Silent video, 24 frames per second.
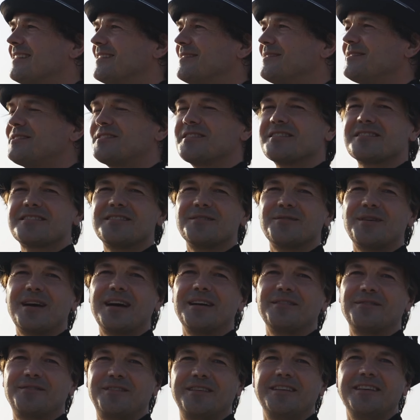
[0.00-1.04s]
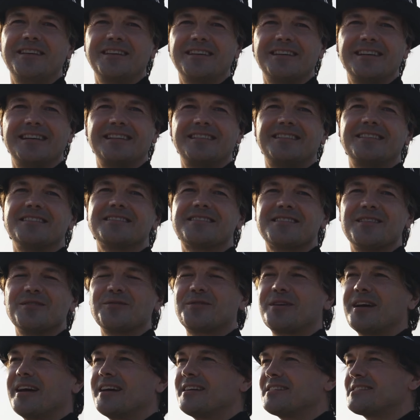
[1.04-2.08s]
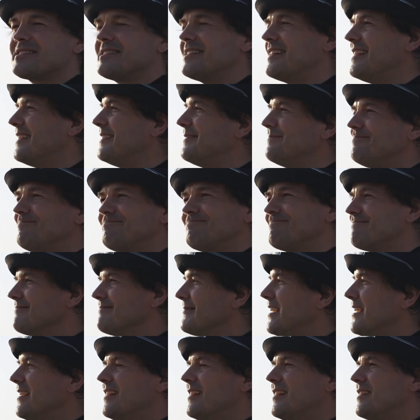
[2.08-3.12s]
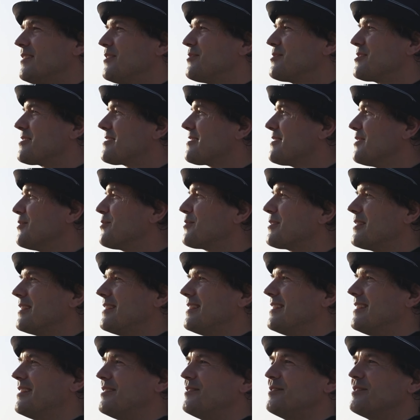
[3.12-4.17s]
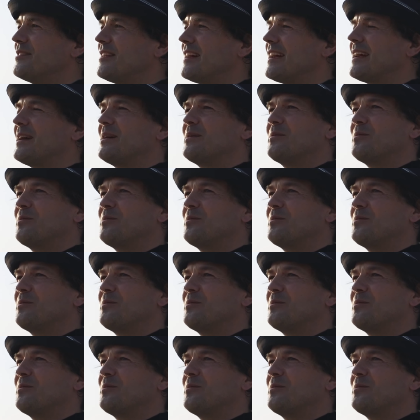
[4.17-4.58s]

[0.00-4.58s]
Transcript: We just arrived here at this location and you just look at it and you're like,